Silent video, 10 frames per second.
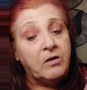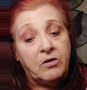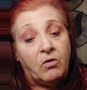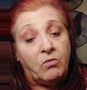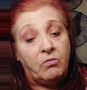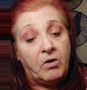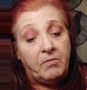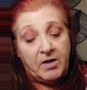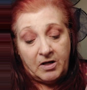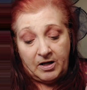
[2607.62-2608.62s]
So, I
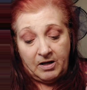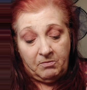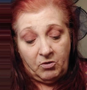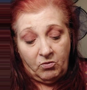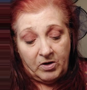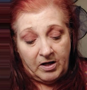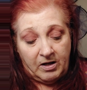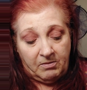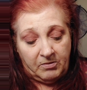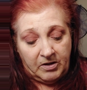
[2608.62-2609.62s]
mean, I am who I
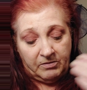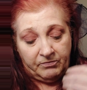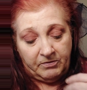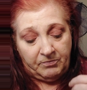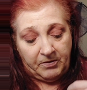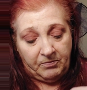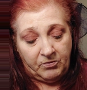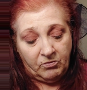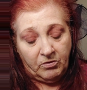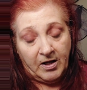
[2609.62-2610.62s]
am, and if, if people
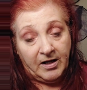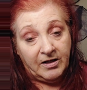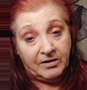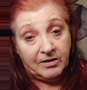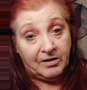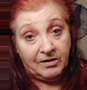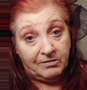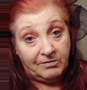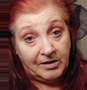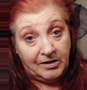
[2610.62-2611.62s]
don't like it, then
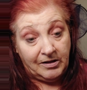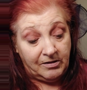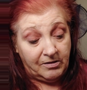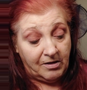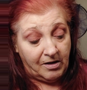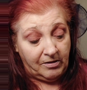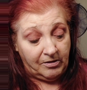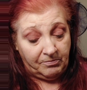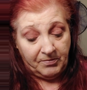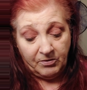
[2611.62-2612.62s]
they need to not
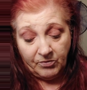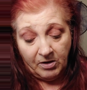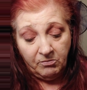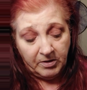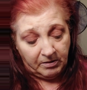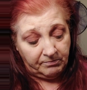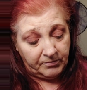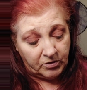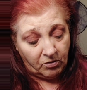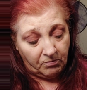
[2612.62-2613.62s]
just be around me.
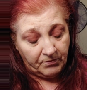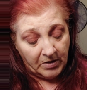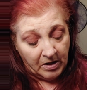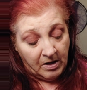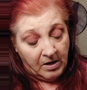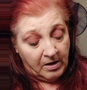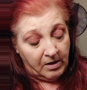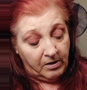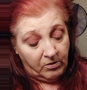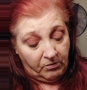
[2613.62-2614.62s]
So,
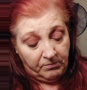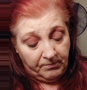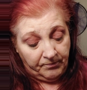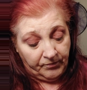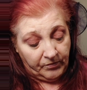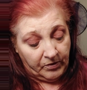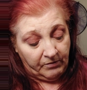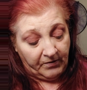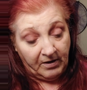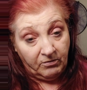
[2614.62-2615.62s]
you know,
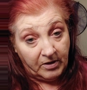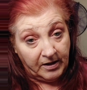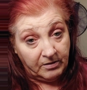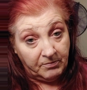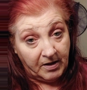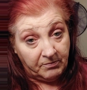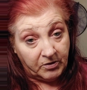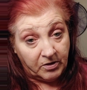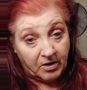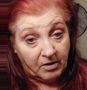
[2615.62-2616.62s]
if I don't like somebody, I'm
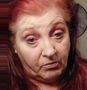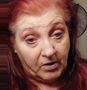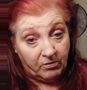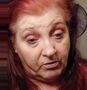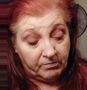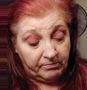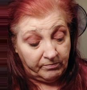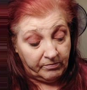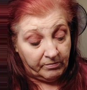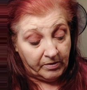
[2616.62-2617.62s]
just not around them.
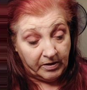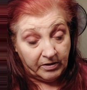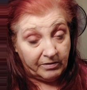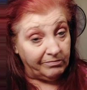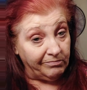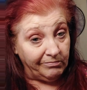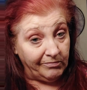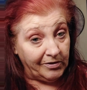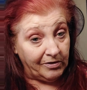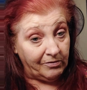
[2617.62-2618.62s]
I just,
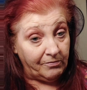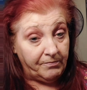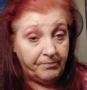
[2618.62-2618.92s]
you know.